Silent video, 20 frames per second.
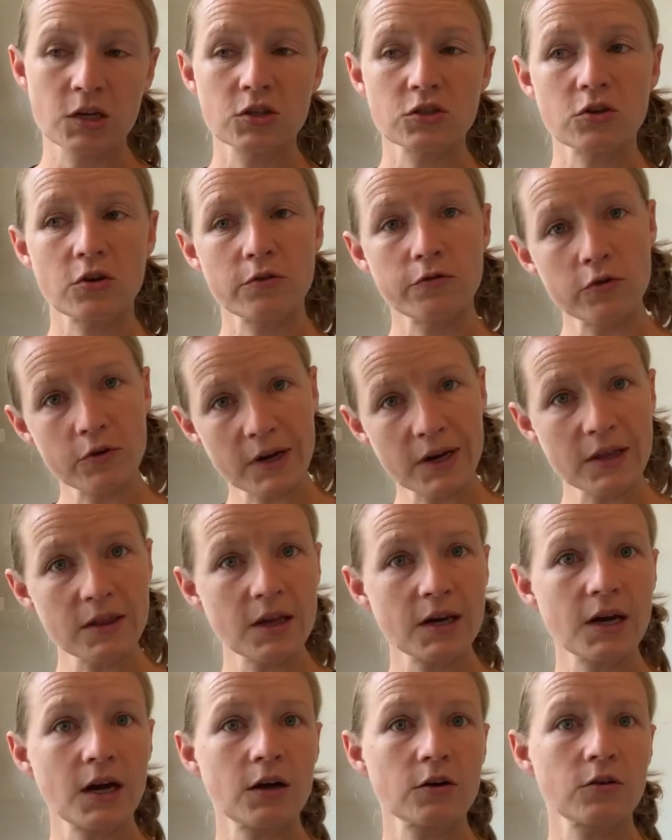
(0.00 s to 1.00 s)
So if you clean
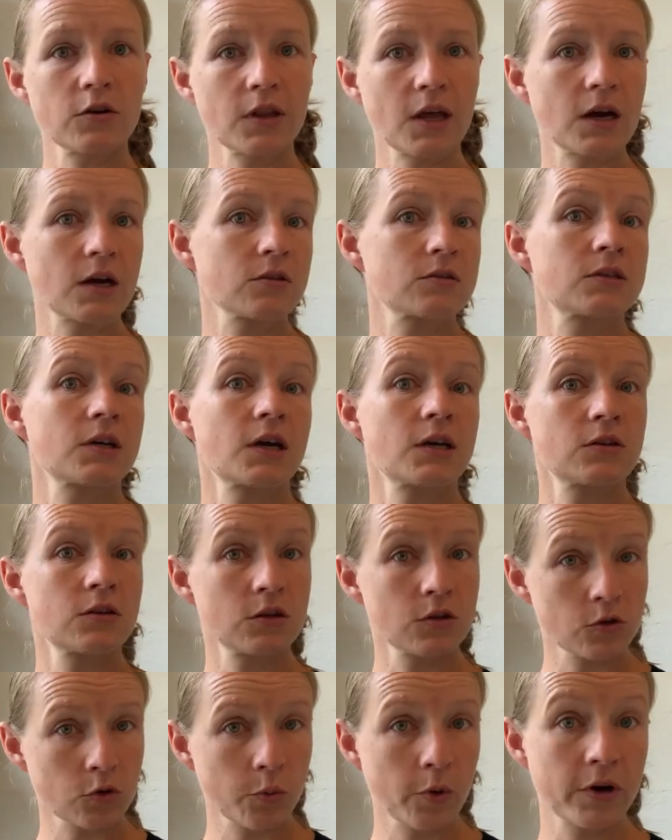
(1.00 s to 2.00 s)
that out on the outside,
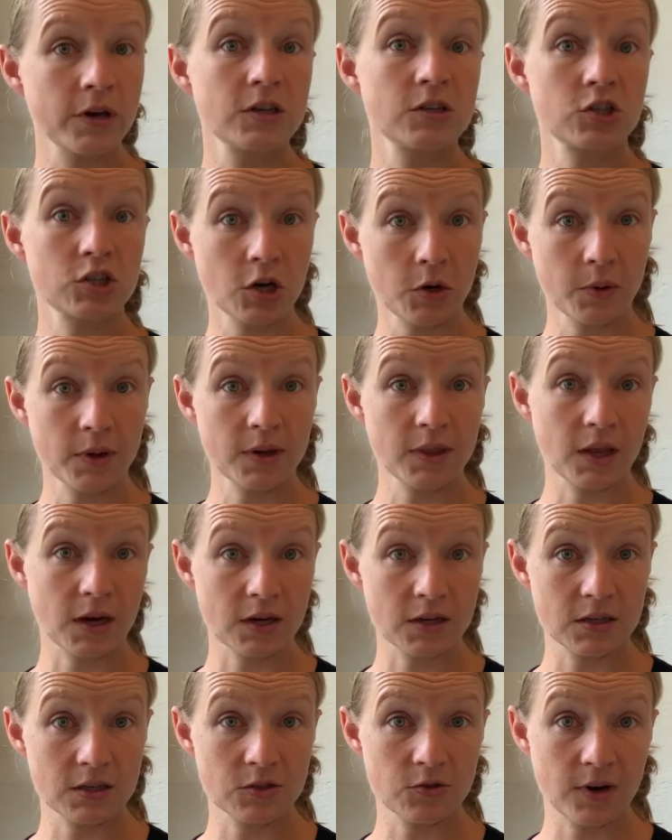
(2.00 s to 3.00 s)
your body is showing that
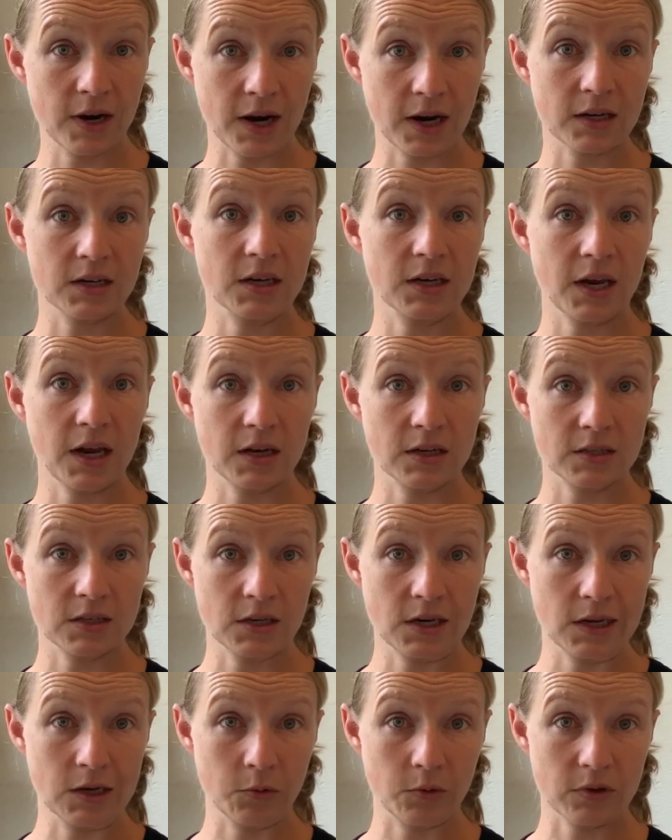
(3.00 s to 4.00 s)
it is reacting and
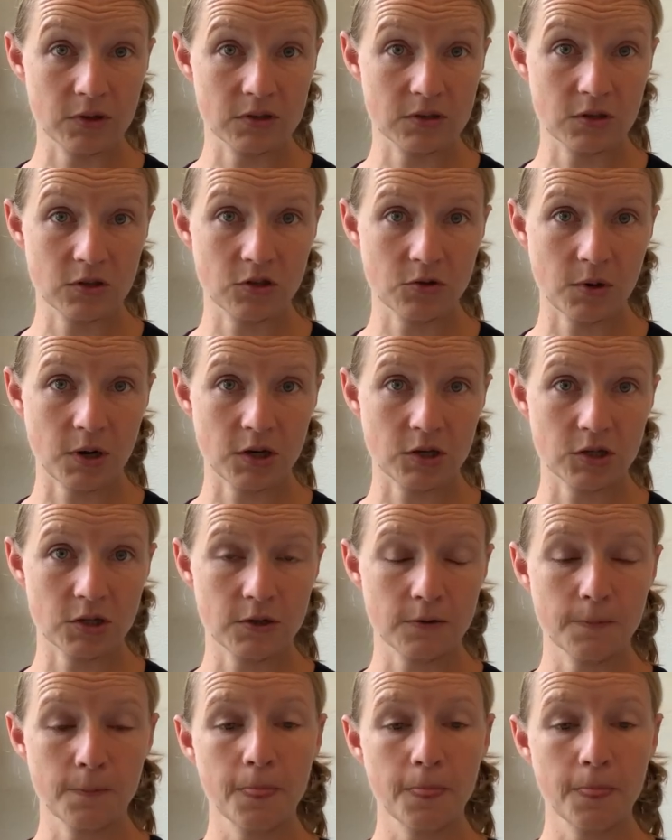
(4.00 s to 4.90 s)
dealing with the situation.